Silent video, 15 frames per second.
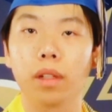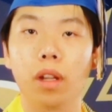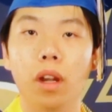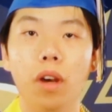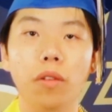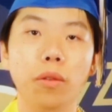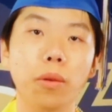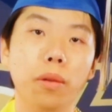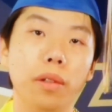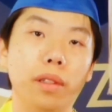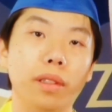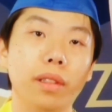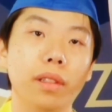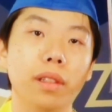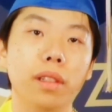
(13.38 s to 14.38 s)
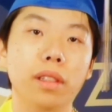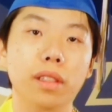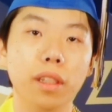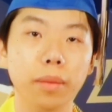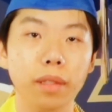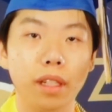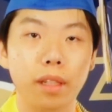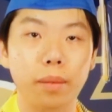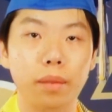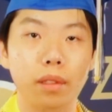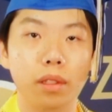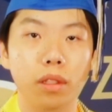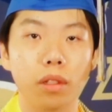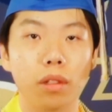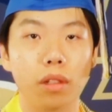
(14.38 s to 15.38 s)
Of course, sometimes
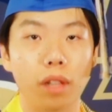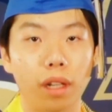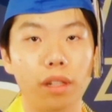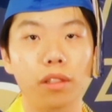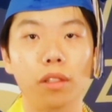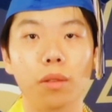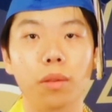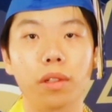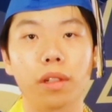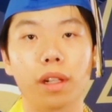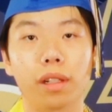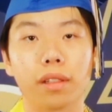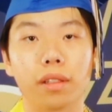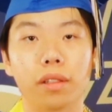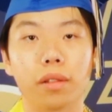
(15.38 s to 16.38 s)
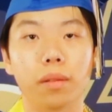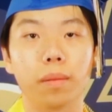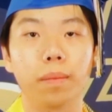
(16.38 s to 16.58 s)
you gotta do what you gotta do.